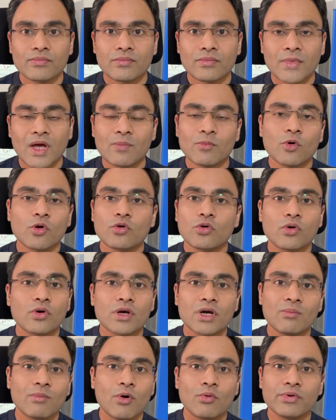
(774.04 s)
I'm not talking
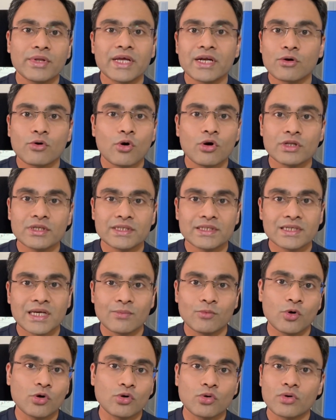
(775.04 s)
about their calls. I'm
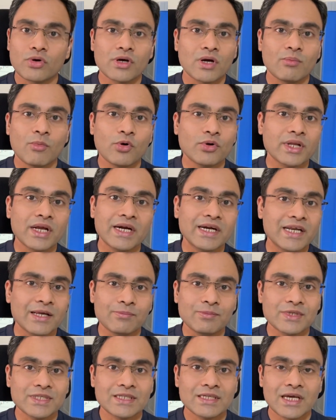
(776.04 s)
not talking about their
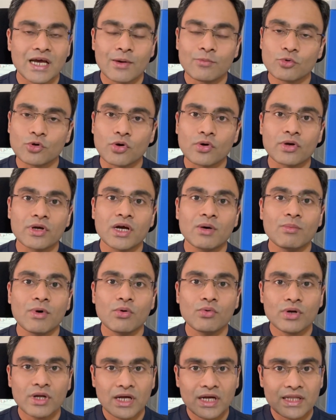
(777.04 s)
tips. I'm talking
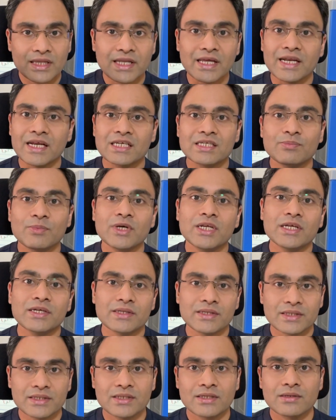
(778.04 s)
about their
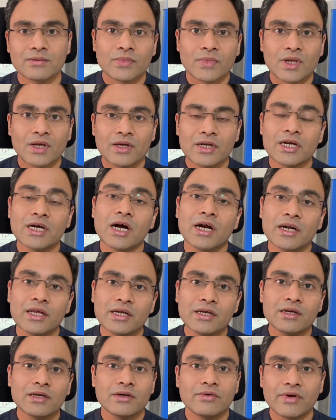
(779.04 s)
experience
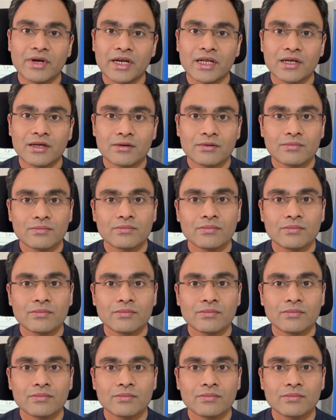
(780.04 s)
regarding trading.